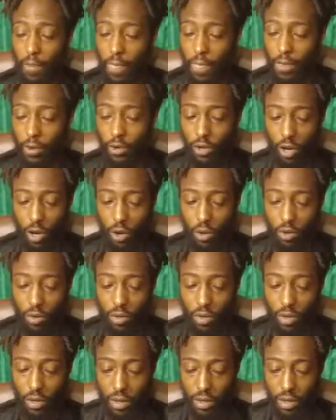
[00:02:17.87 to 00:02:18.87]

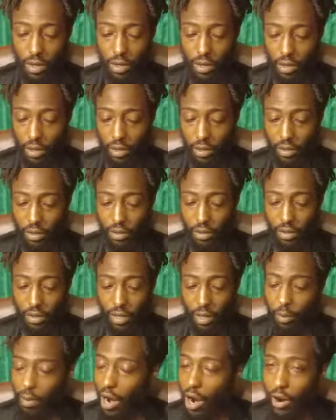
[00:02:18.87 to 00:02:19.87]

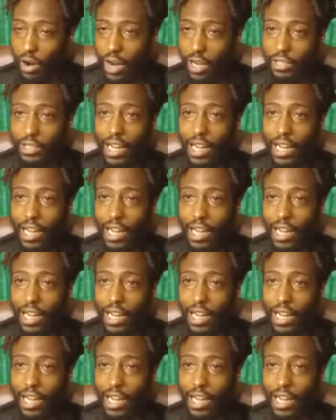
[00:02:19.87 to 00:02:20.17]
America has